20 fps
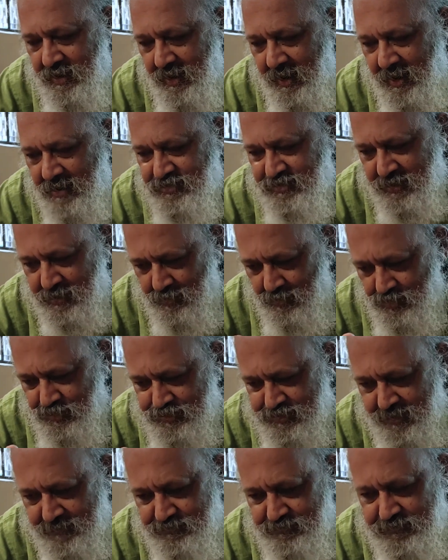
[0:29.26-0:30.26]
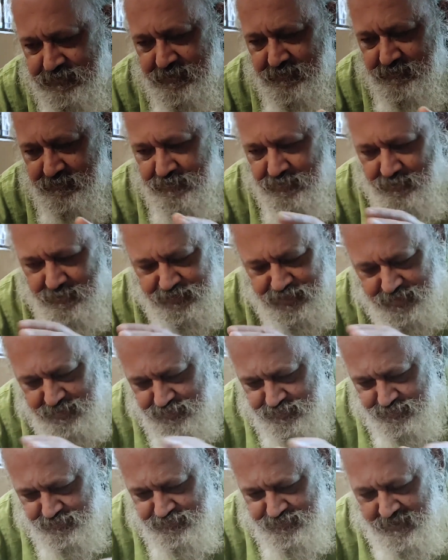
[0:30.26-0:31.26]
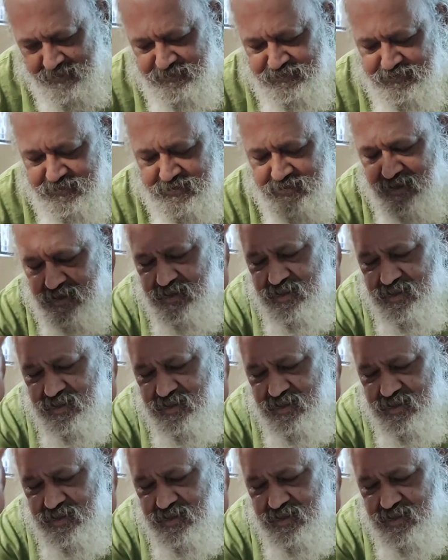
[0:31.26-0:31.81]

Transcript: as a concept for the society